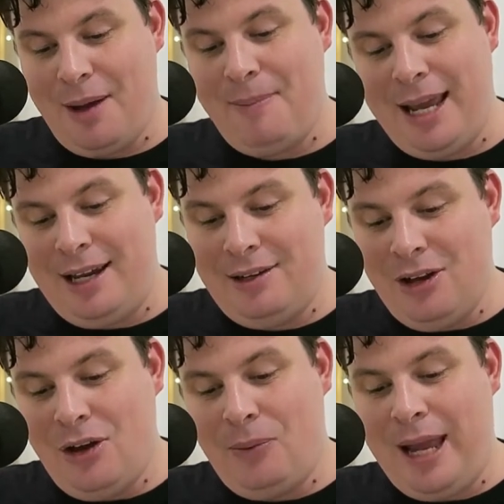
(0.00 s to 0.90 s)
I mean,
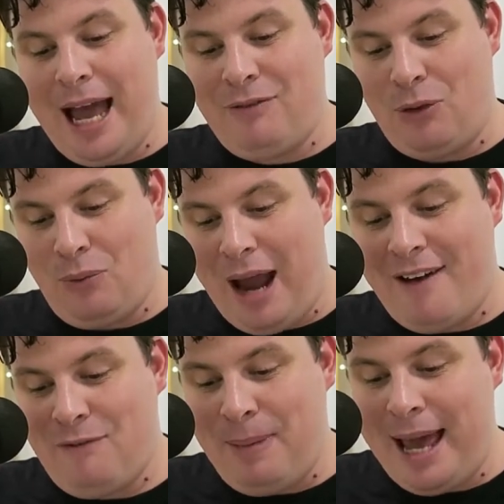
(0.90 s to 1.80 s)
we have a RAF